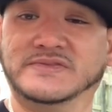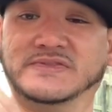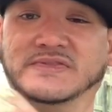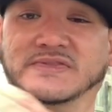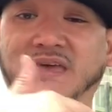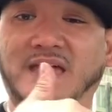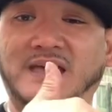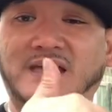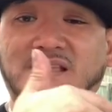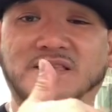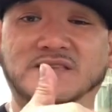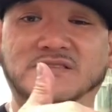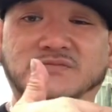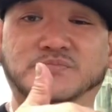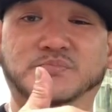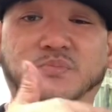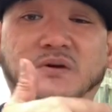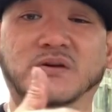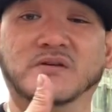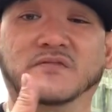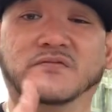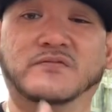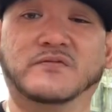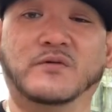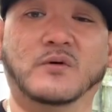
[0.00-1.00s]
take this
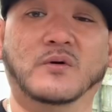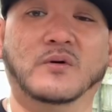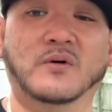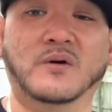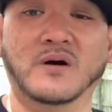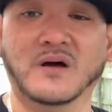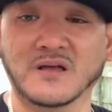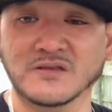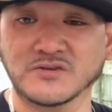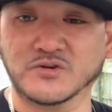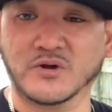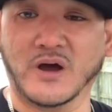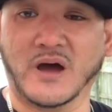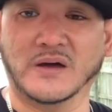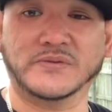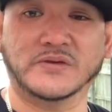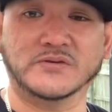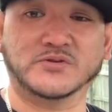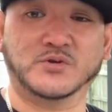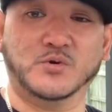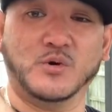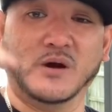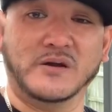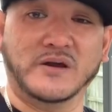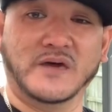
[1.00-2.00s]
beautiful tri-tip
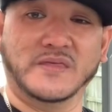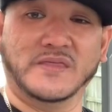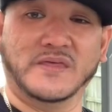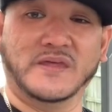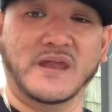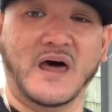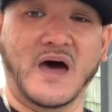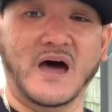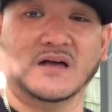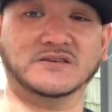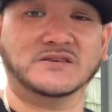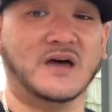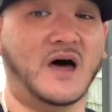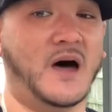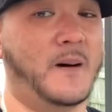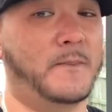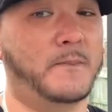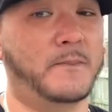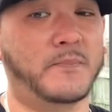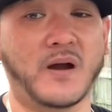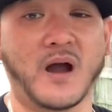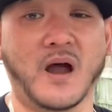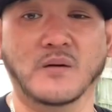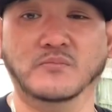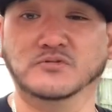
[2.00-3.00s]
to another notch. I
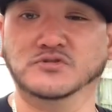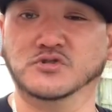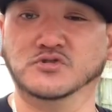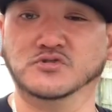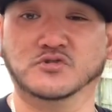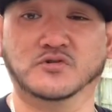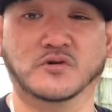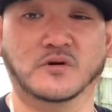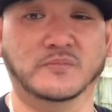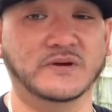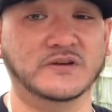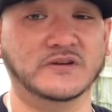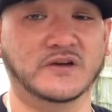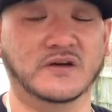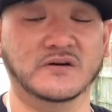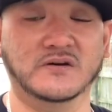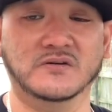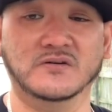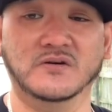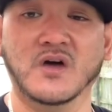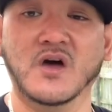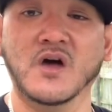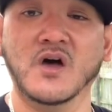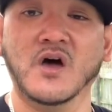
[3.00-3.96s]
promise you it's gonna be good.